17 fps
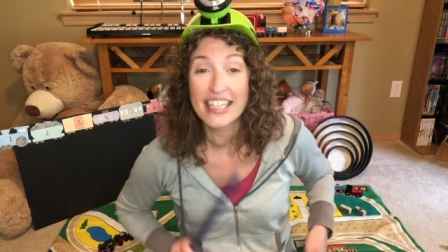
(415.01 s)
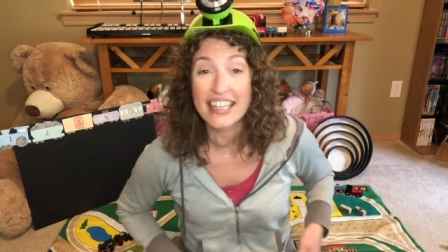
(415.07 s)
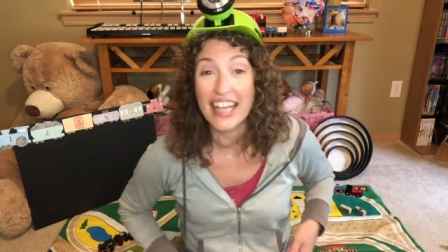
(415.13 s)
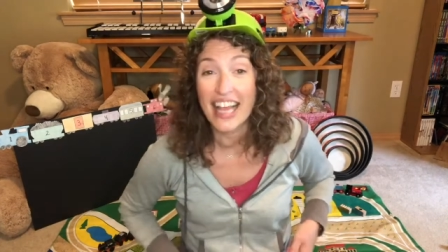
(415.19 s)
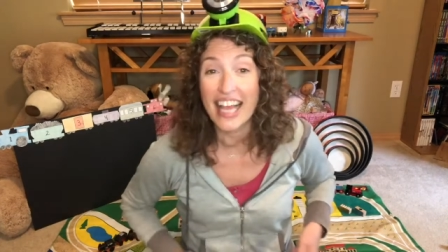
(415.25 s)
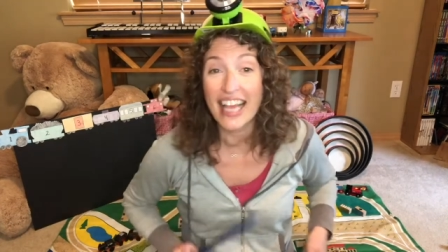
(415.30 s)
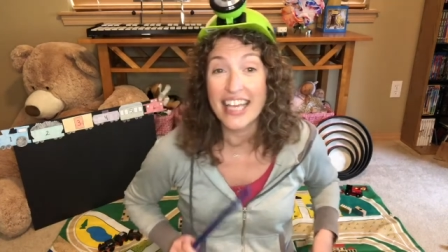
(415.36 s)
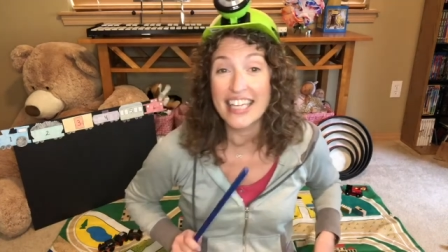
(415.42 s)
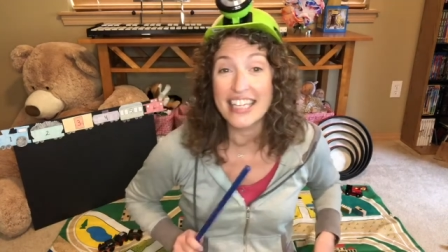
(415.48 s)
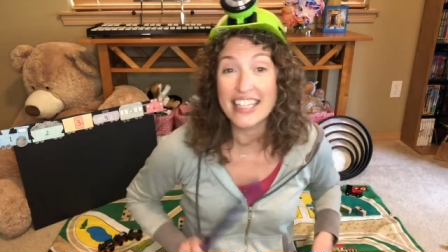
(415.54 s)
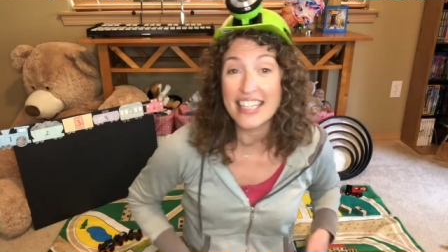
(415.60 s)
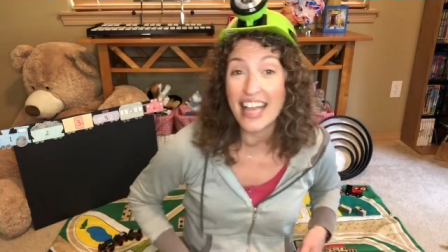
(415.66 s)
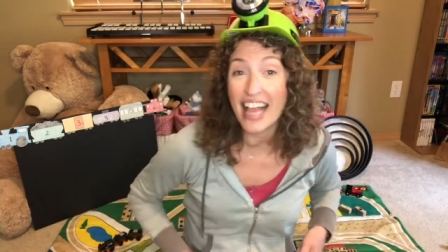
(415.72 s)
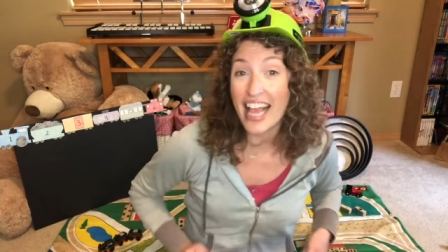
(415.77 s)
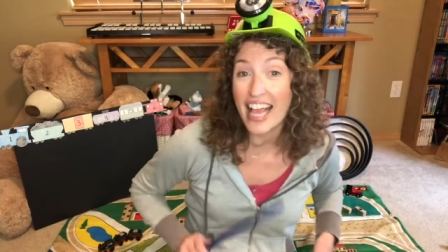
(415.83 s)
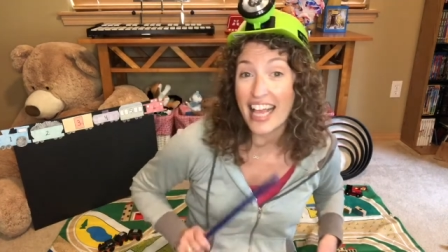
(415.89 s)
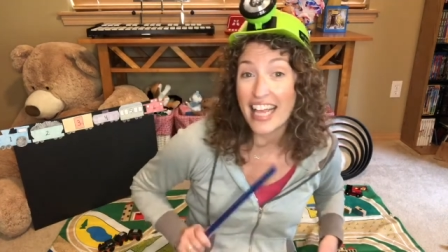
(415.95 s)
Clang,
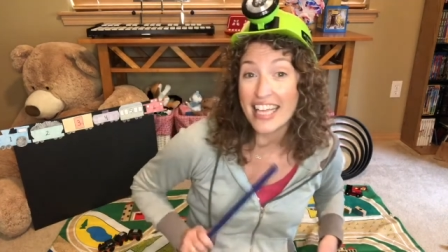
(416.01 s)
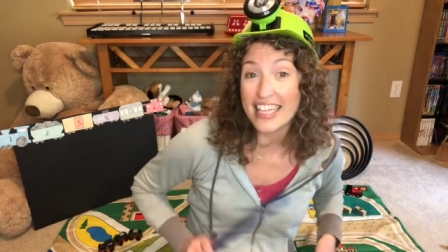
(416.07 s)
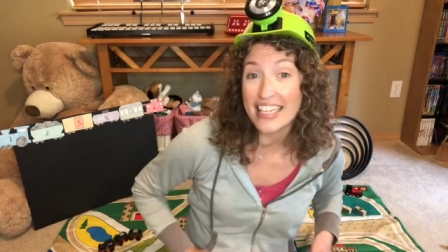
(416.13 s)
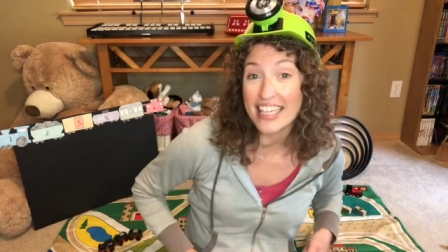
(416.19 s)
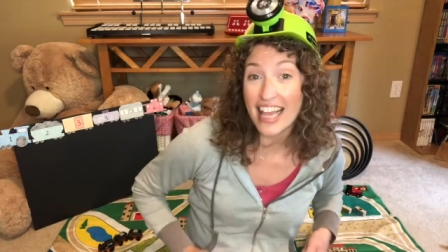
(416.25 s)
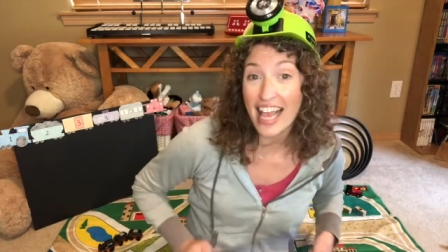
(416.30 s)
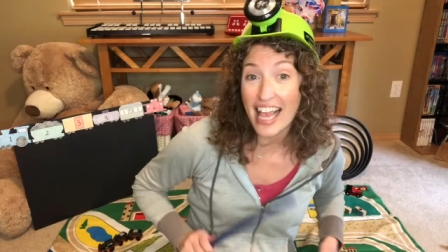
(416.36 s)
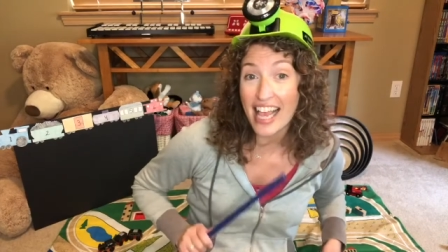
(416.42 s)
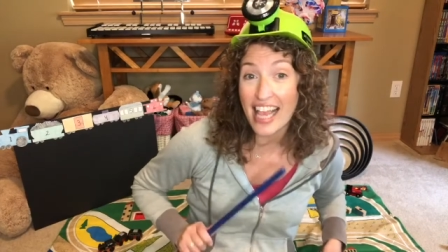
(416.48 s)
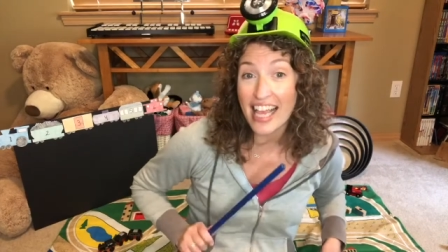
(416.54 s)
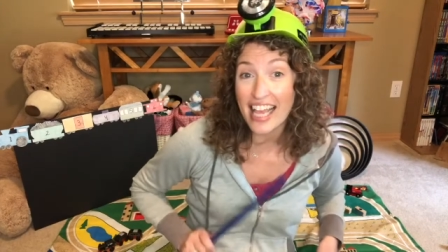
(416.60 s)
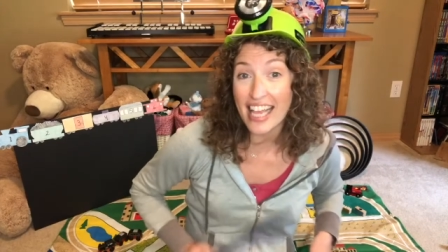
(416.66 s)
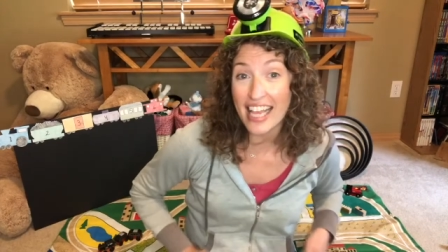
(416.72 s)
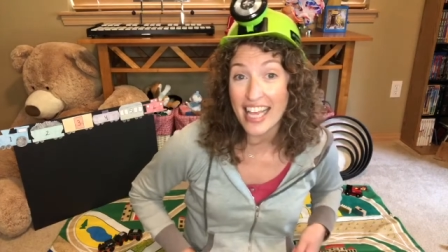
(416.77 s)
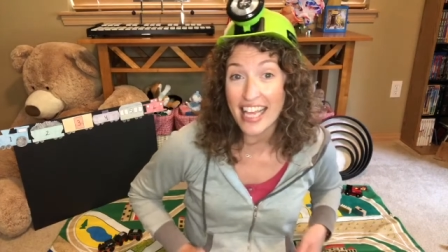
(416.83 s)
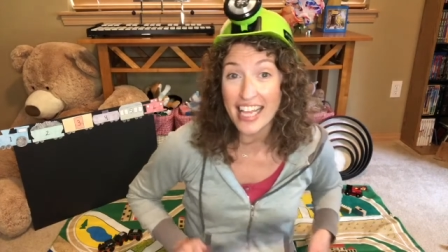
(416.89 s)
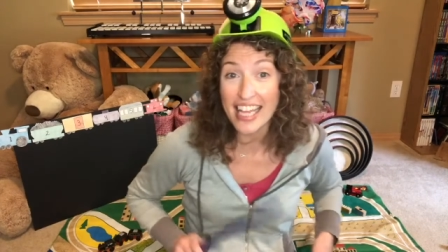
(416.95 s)
clang,
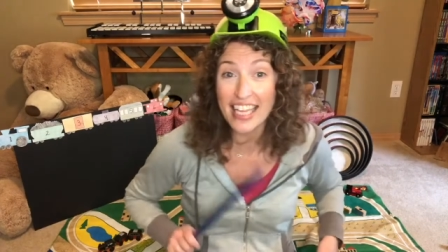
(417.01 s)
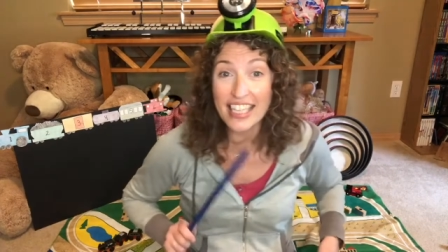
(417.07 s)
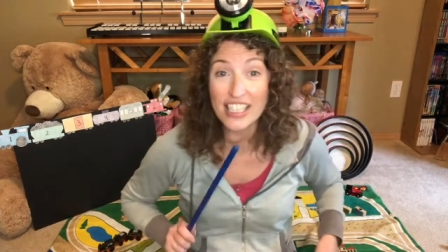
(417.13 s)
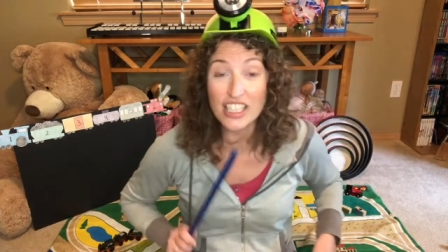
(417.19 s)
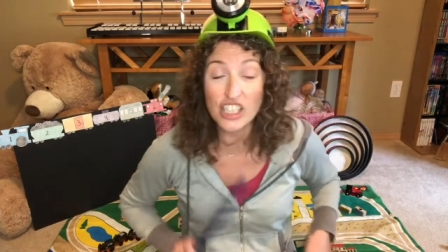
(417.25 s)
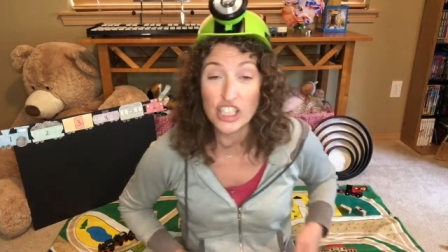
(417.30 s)
clang.